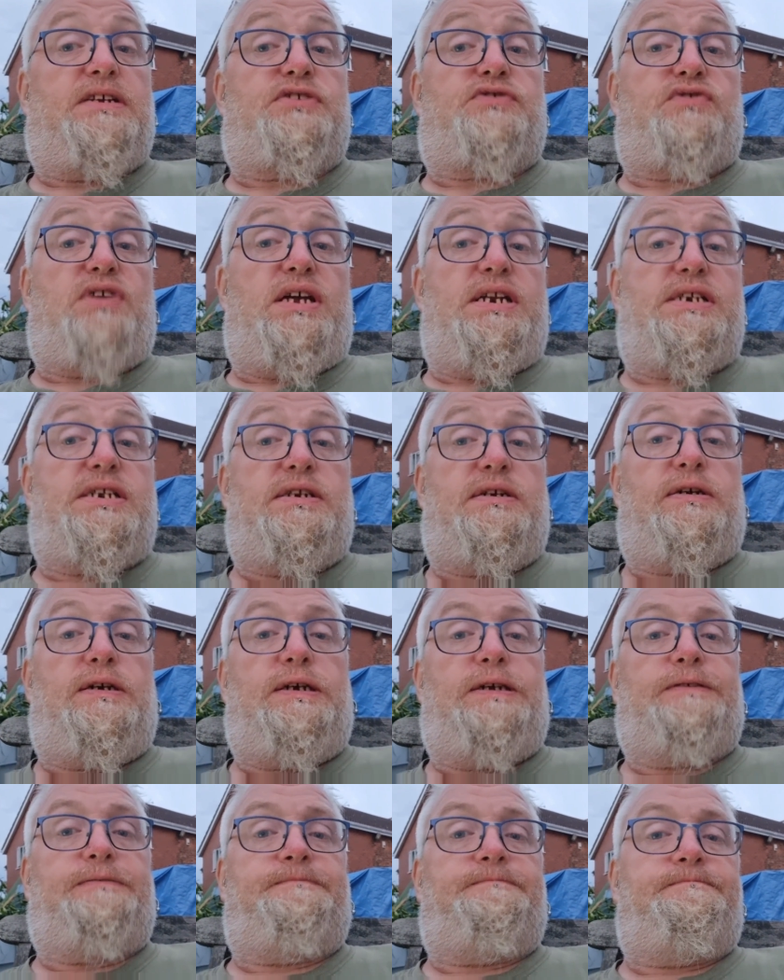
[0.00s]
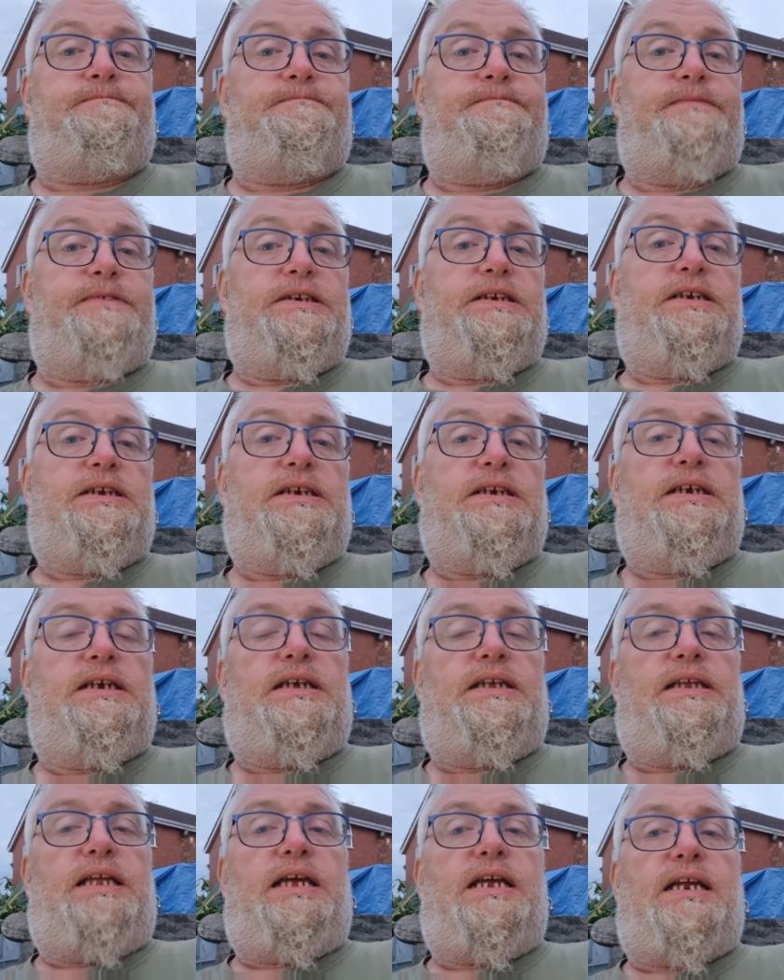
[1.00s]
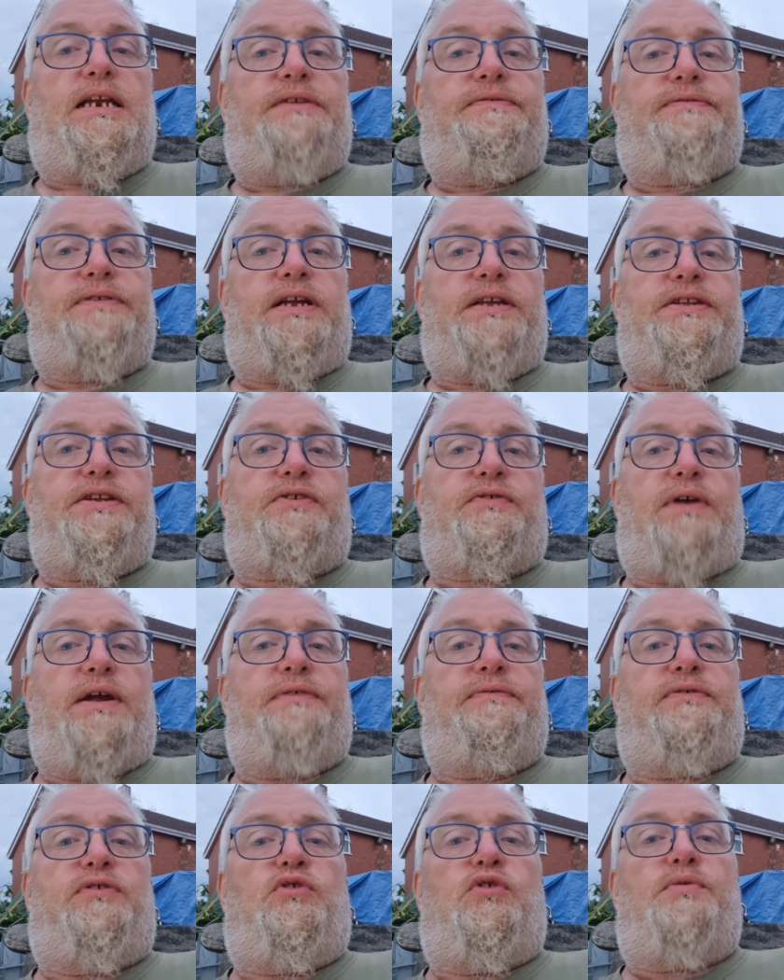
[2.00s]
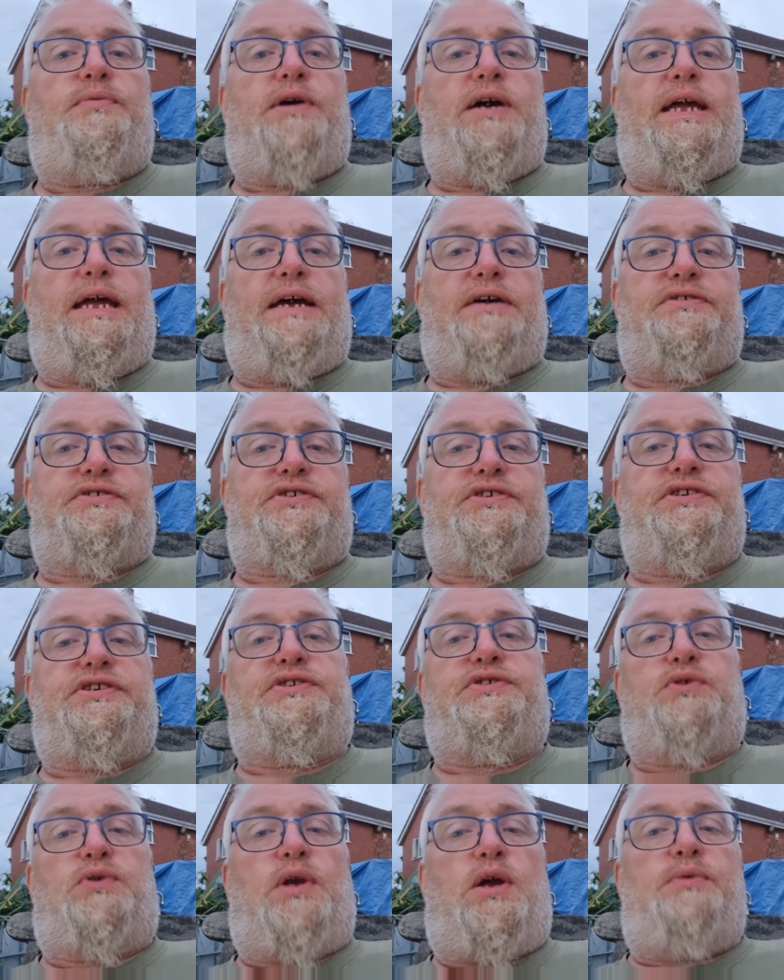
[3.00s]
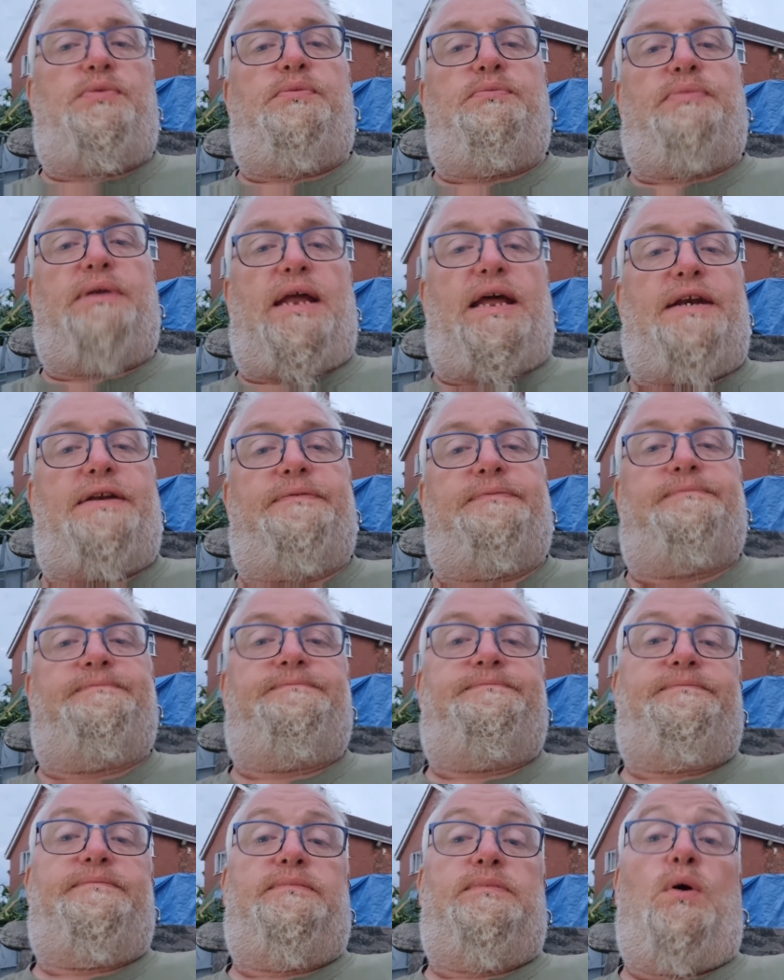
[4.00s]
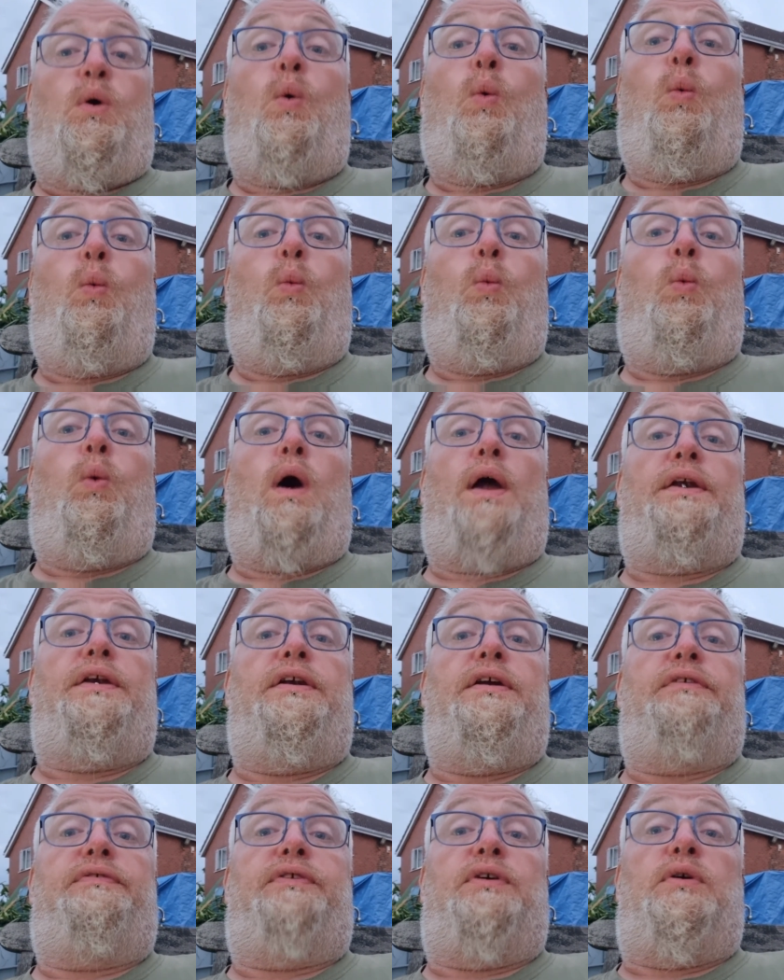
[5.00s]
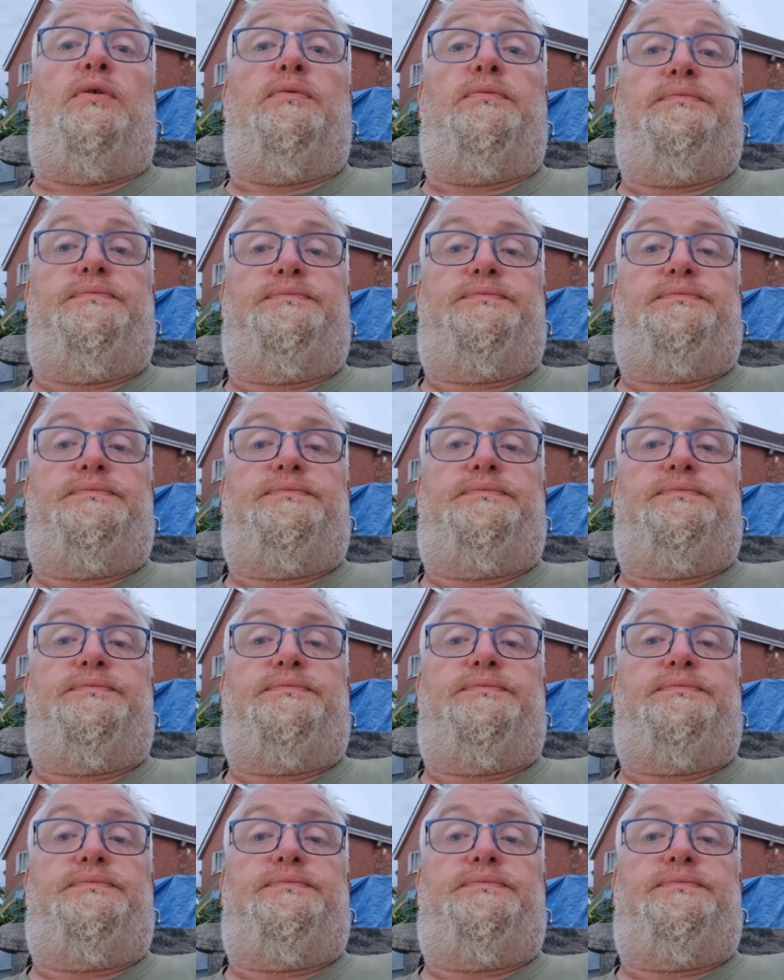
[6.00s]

does rain tonight, they're going to flood the ground floor of my house because it's all open plan. Wonderful.